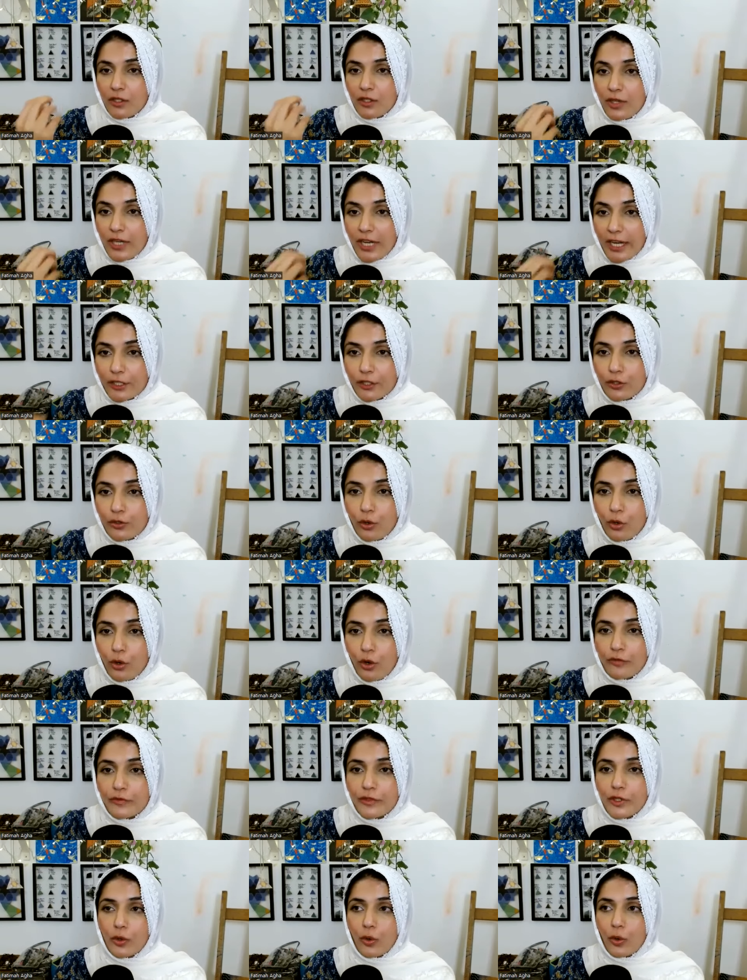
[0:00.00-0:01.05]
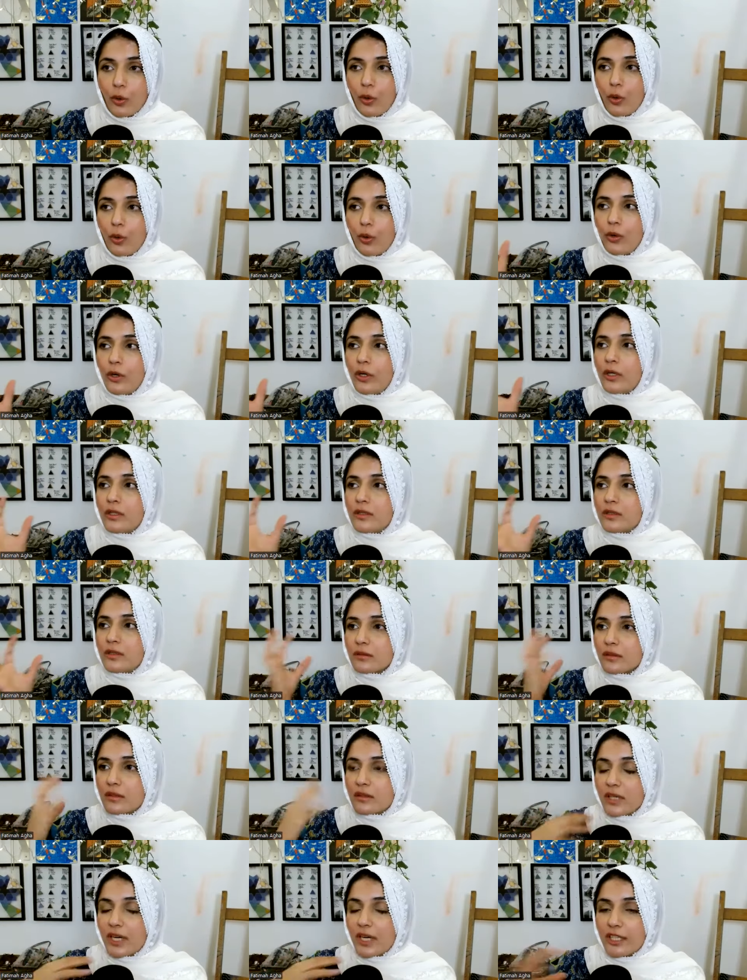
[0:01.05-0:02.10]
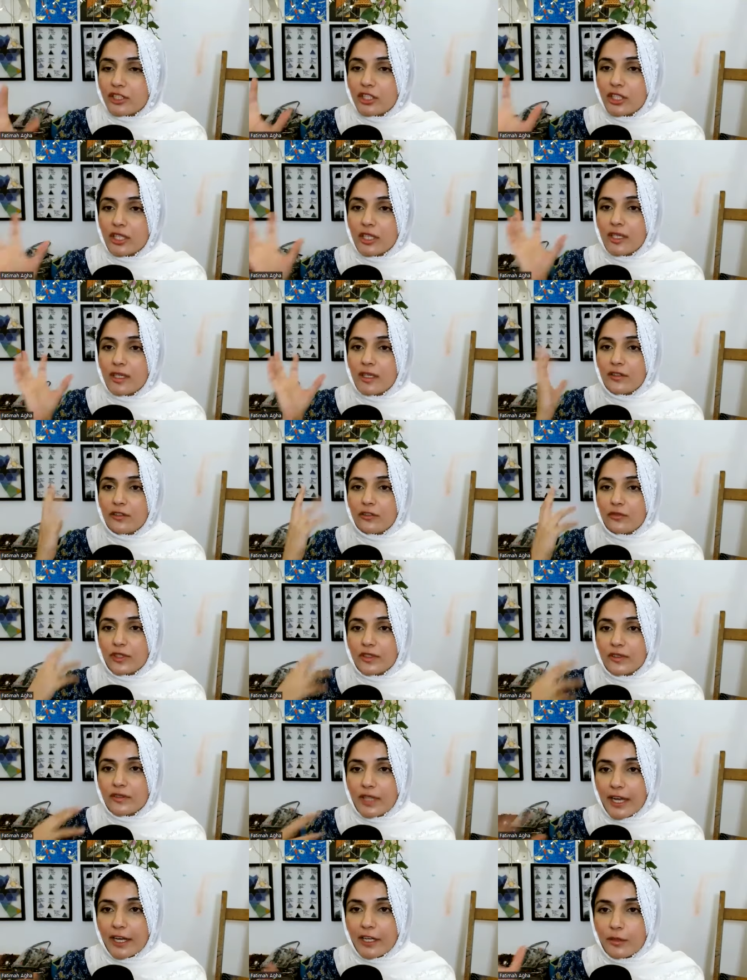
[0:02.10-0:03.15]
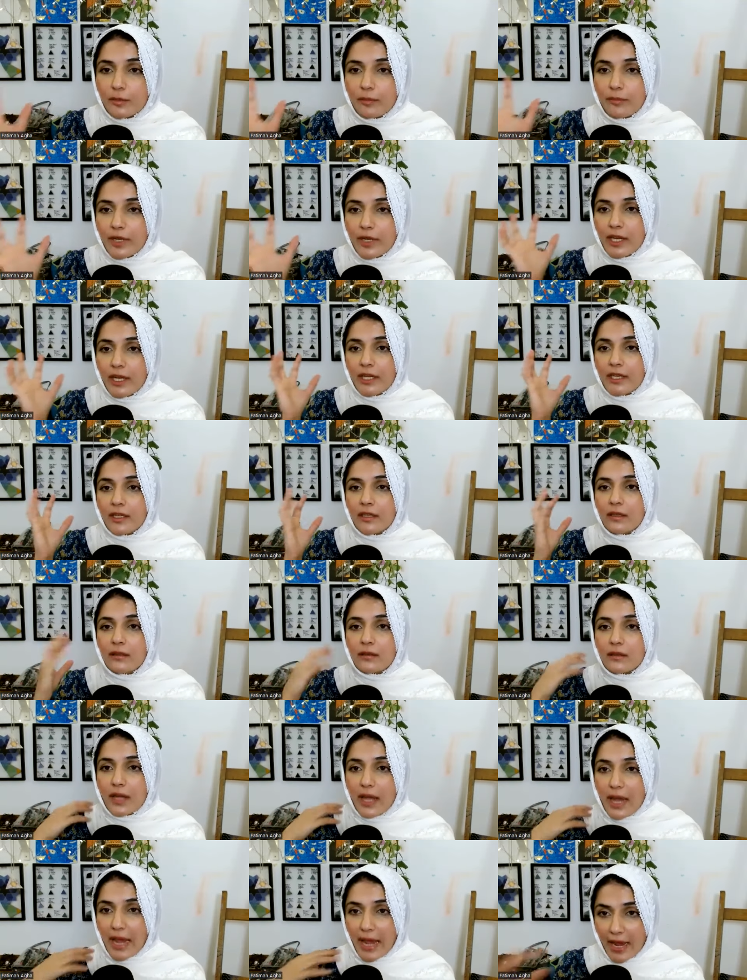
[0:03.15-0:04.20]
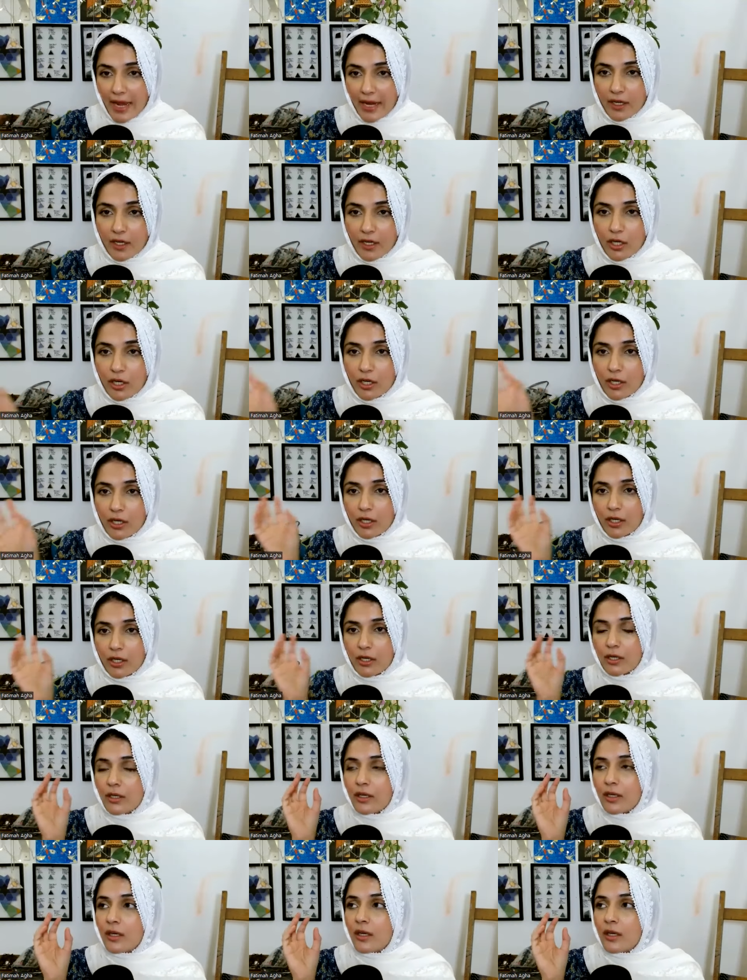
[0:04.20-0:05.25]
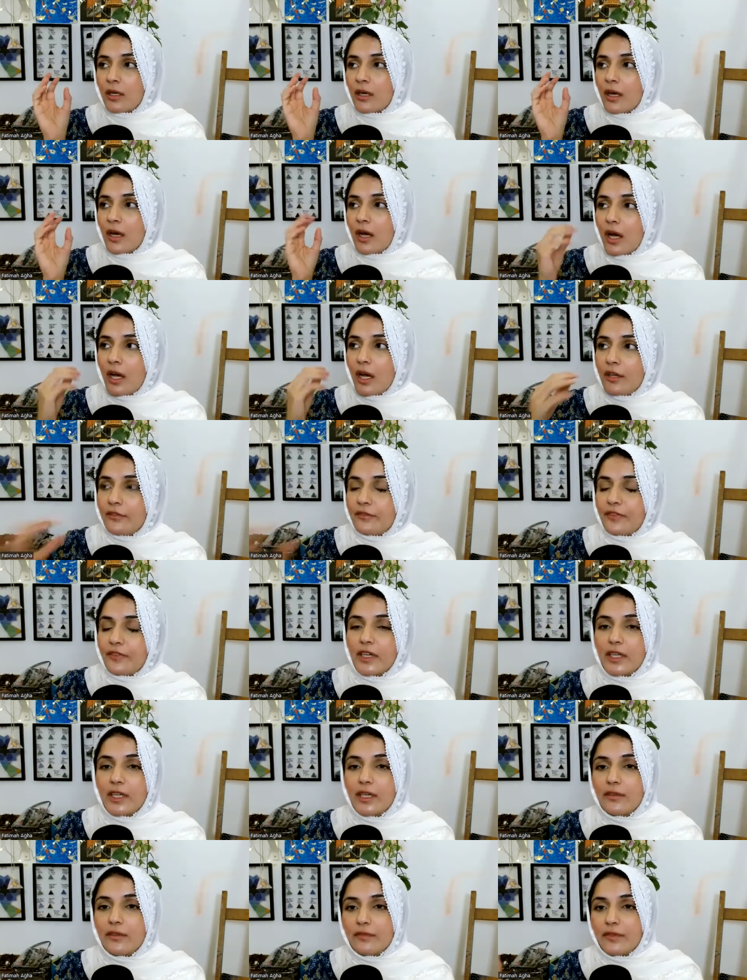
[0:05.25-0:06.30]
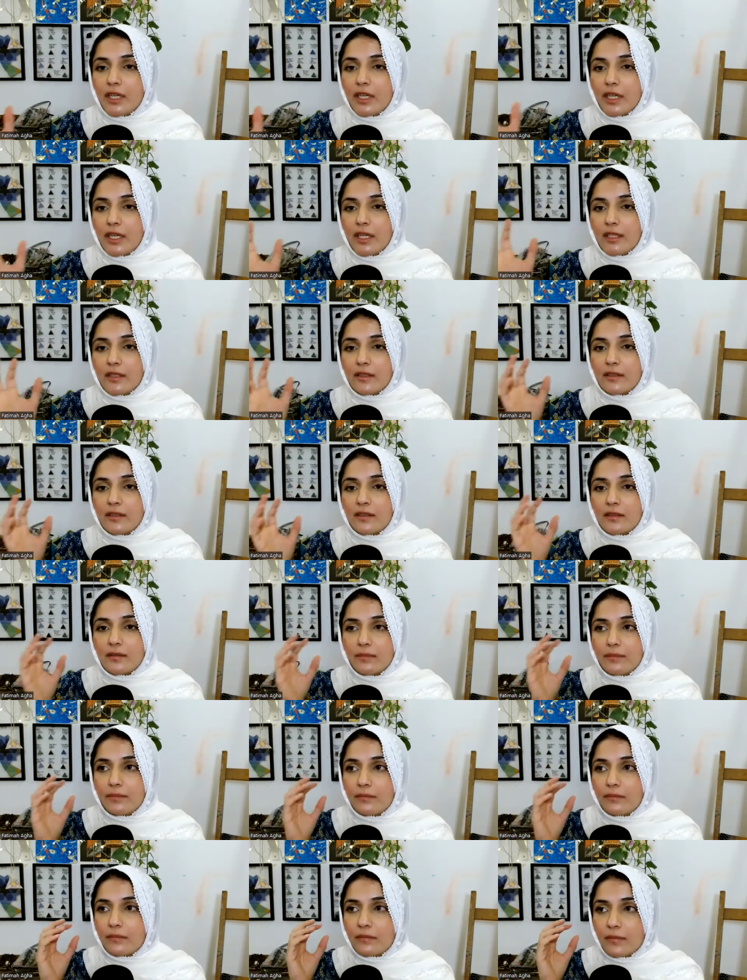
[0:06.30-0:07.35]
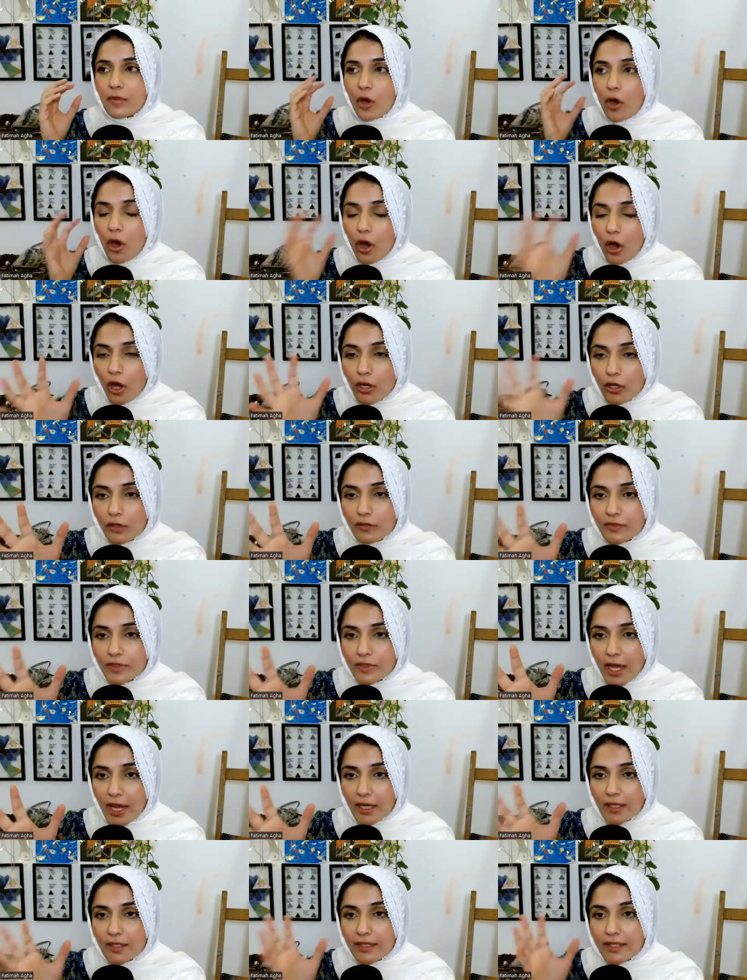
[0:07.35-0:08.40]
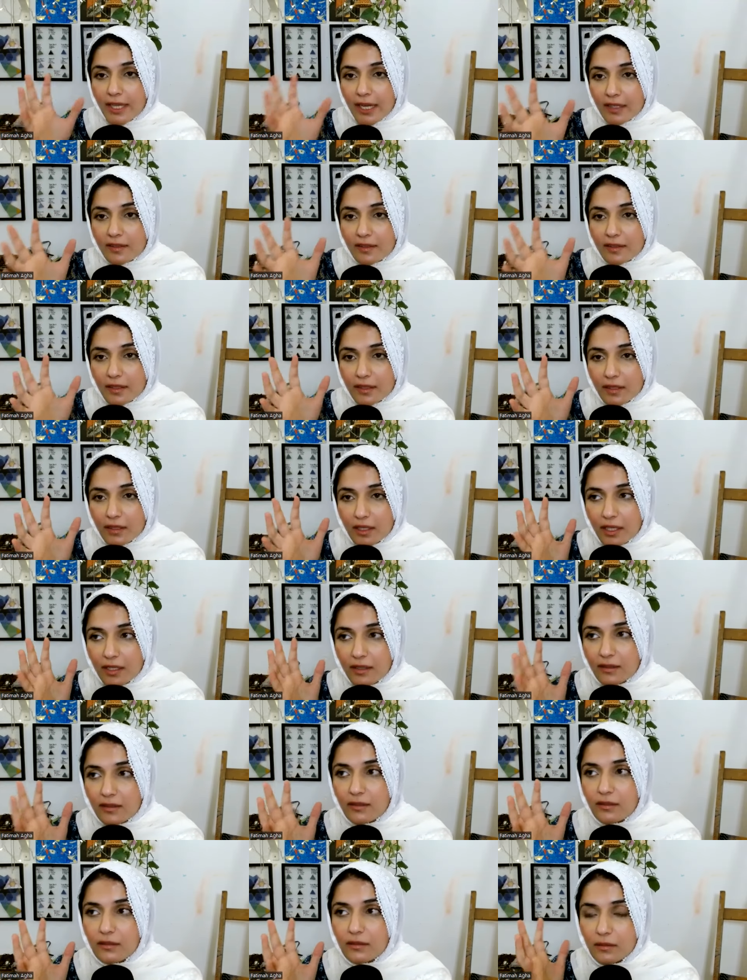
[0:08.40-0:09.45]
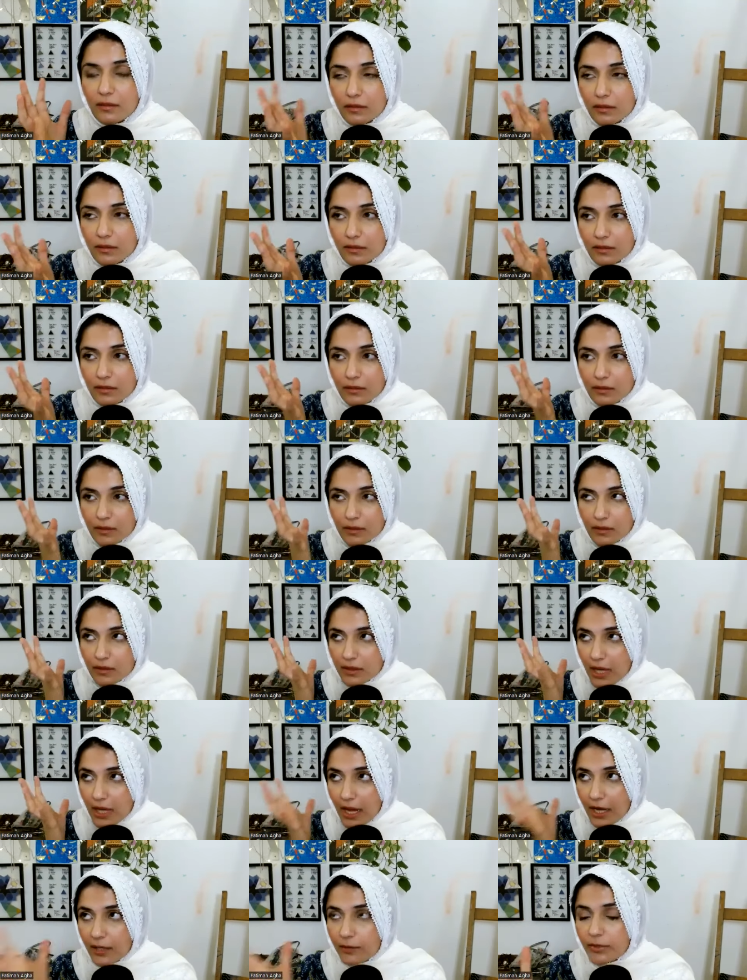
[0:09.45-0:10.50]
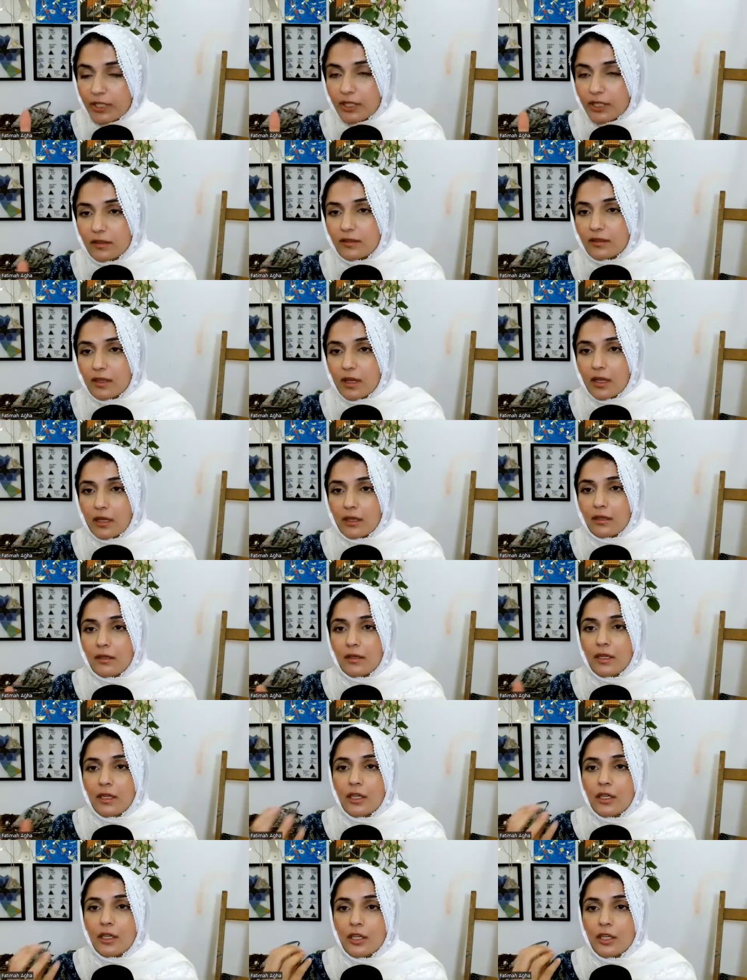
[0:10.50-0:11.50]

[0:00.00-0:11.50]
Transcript: to let go of the old grudges resentment anger unforgiveness, all of that gets its time in the sun